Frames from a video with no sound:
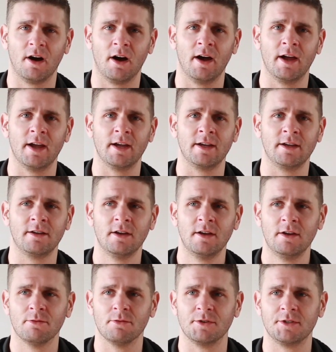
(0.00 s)
I
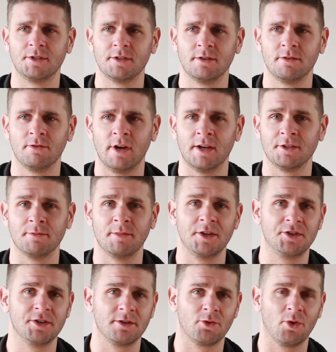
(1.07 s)
was, as I
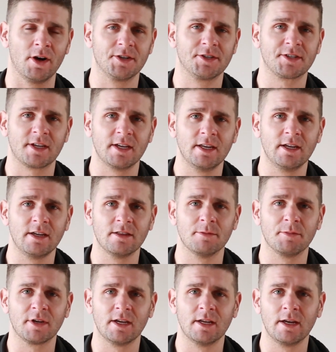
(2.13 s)
mentioned, quite skinny in the
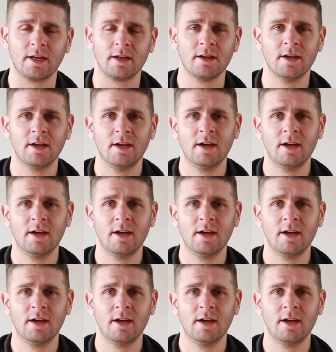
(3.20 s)
beginning,